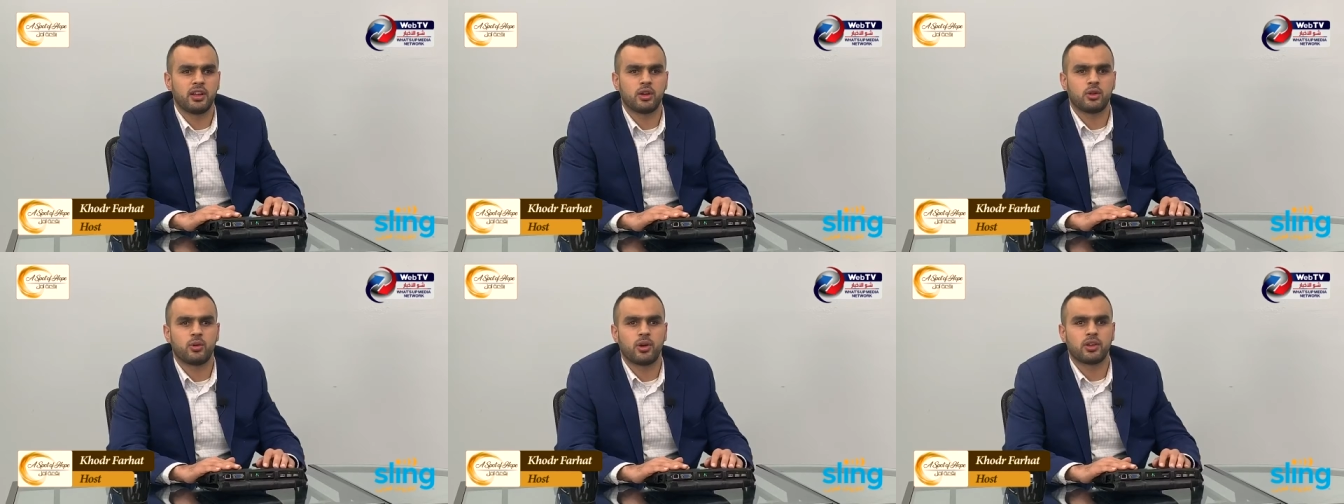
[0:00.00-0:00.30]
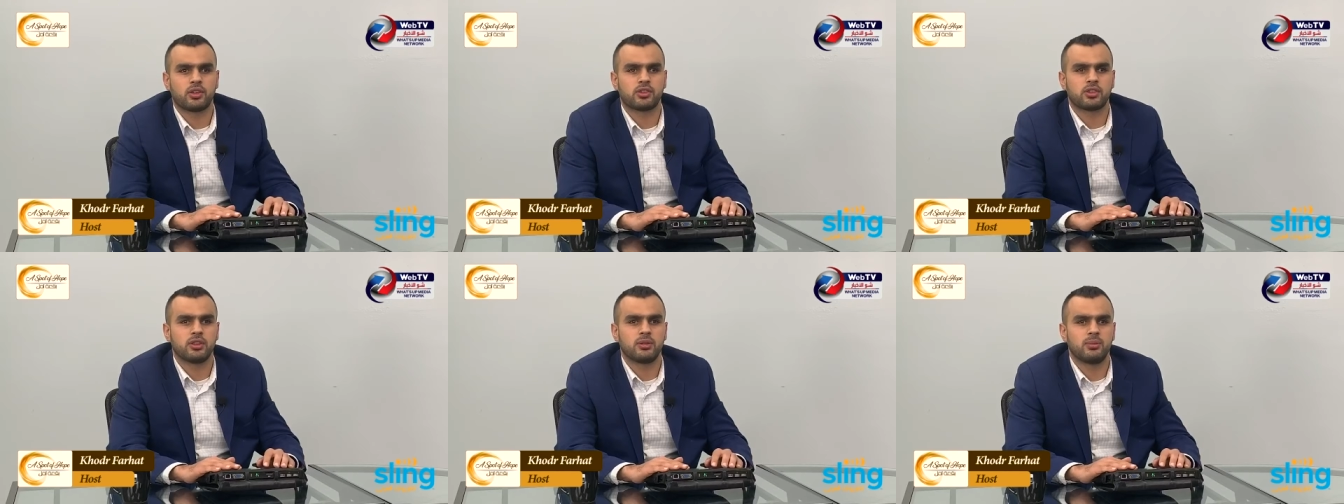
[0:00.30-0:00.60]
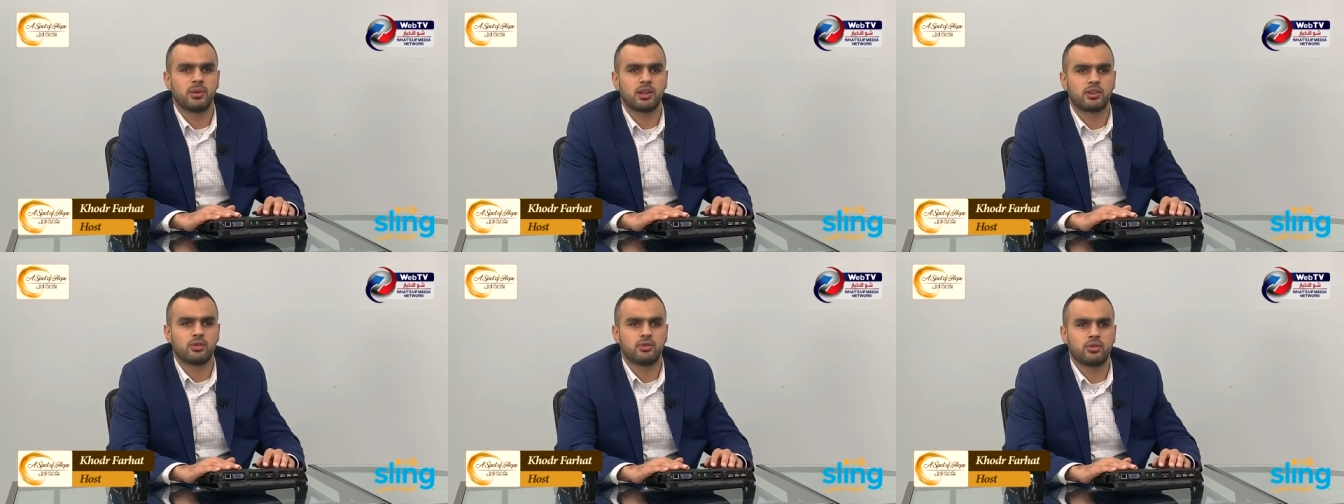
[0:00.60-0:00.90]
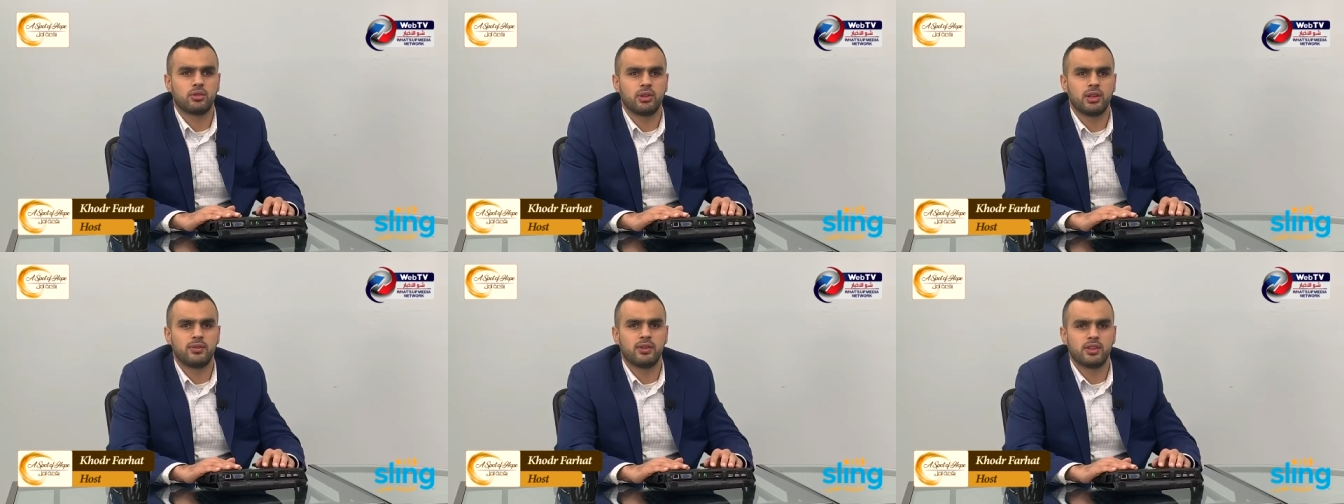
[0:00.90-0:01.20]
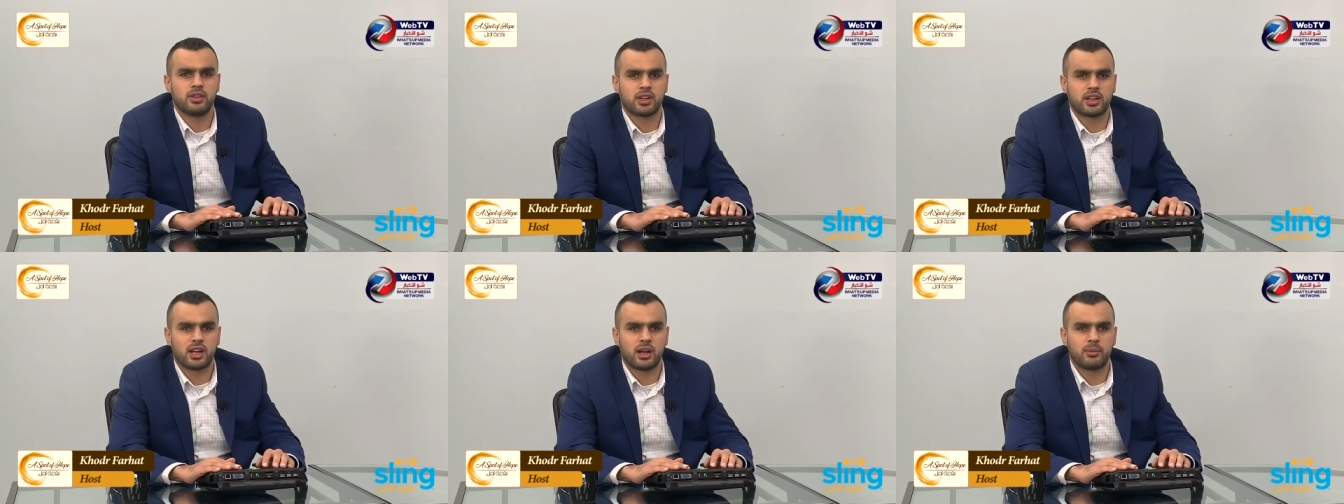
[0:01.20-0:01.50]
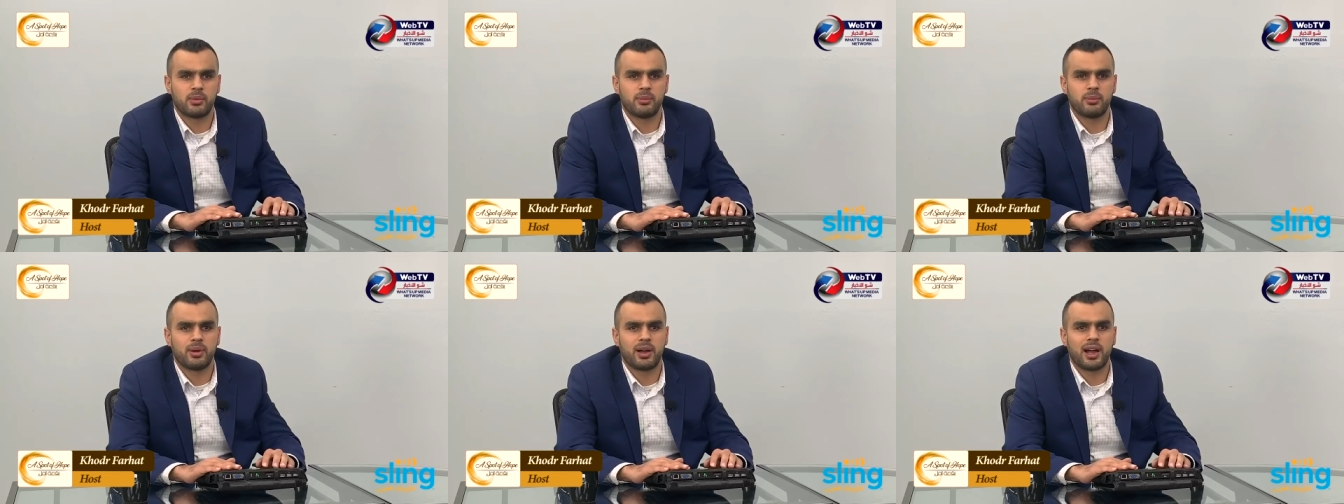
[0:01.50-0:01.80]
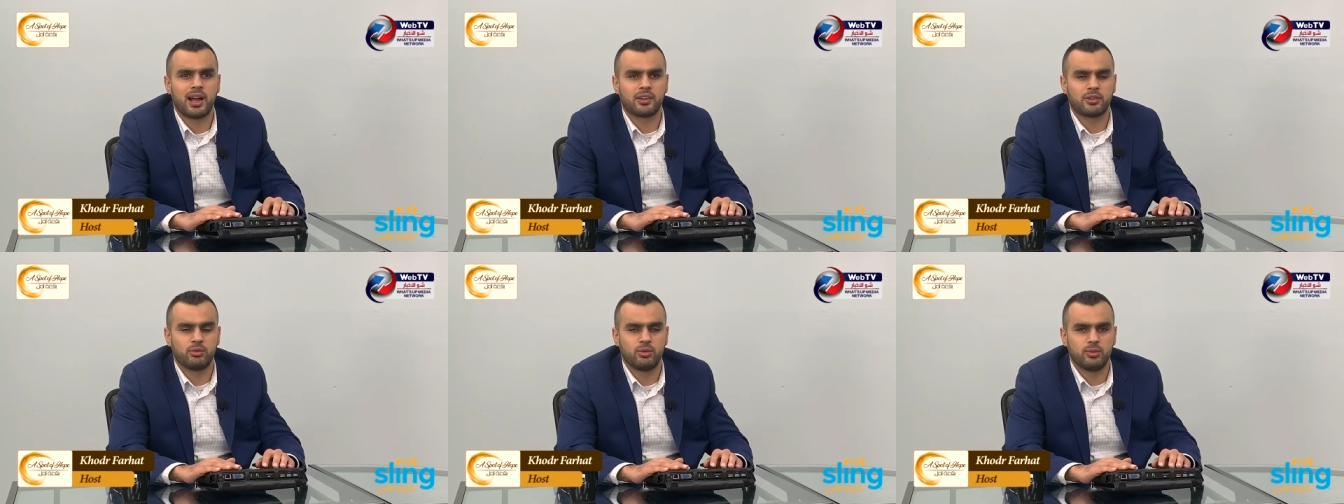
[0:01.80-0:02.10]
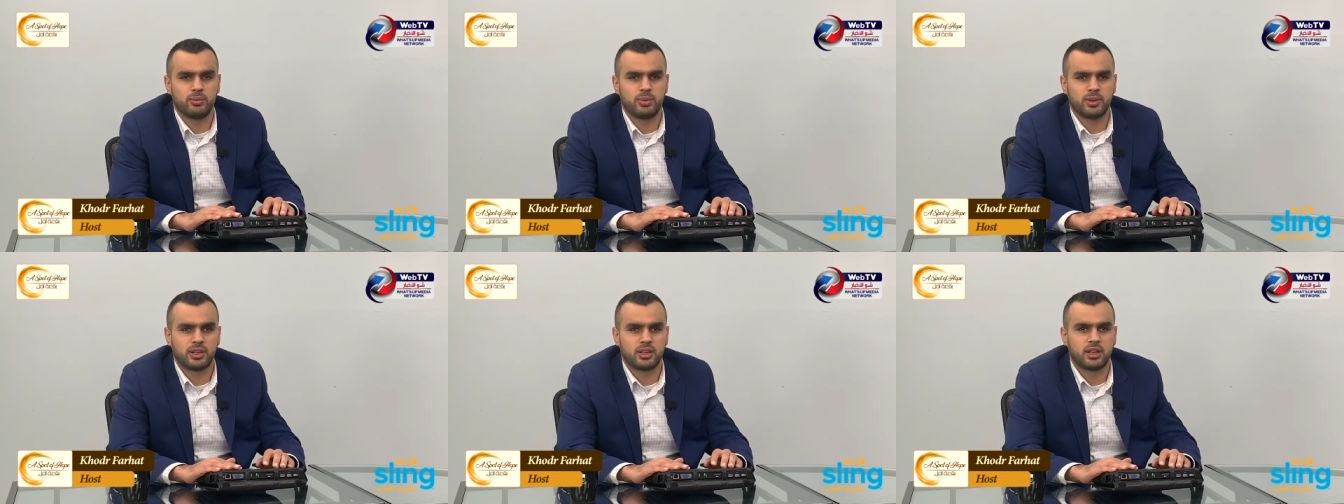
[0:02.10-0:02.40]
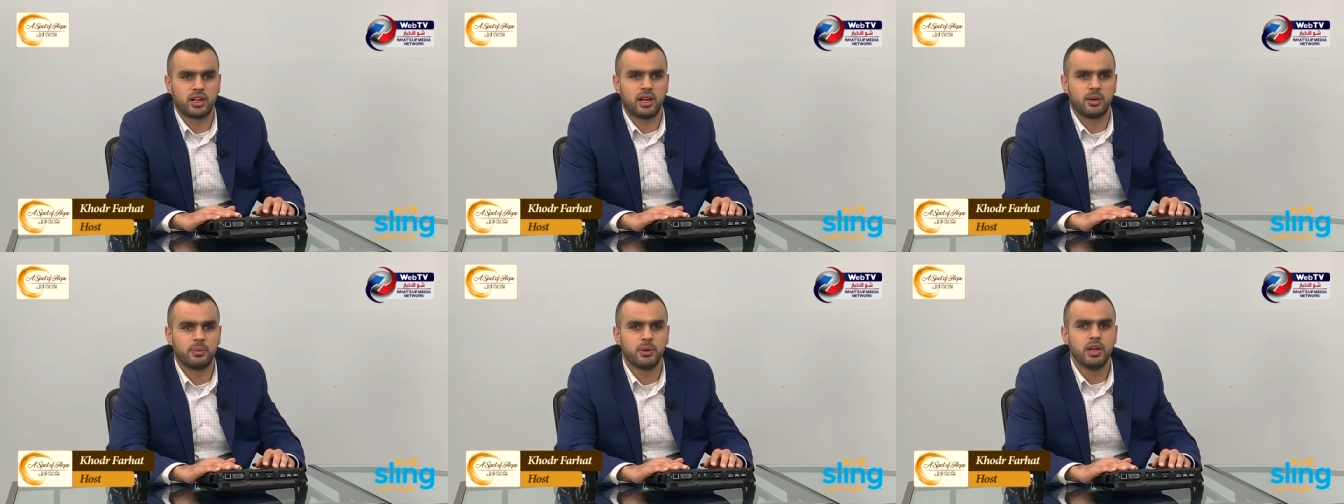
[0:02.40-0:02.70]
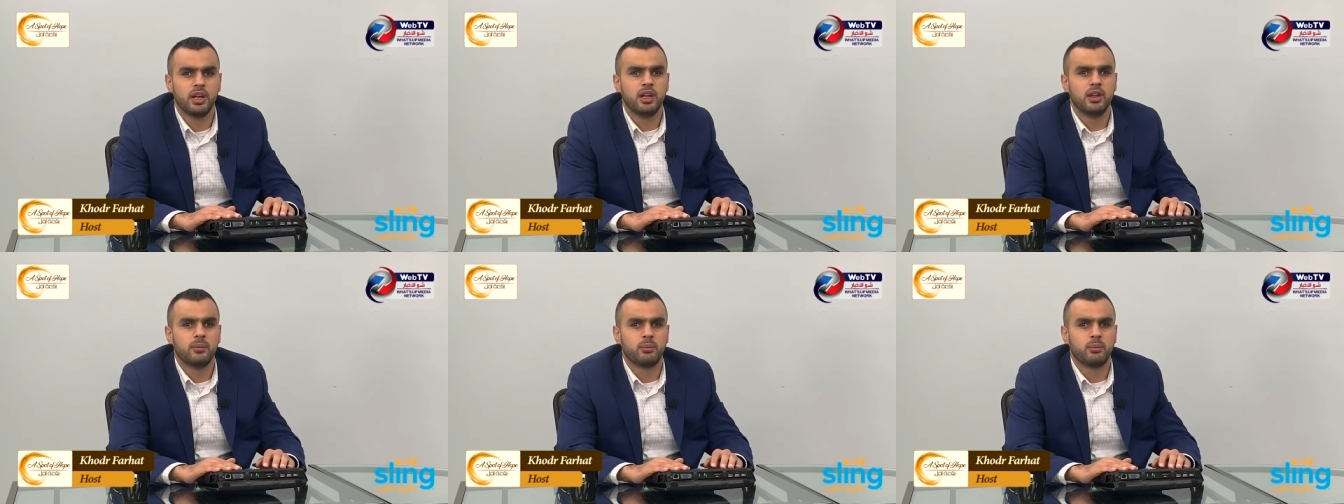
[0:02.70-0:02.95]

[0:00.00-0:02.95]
any question, make sure to leave it in the comment box. We'll pick it up.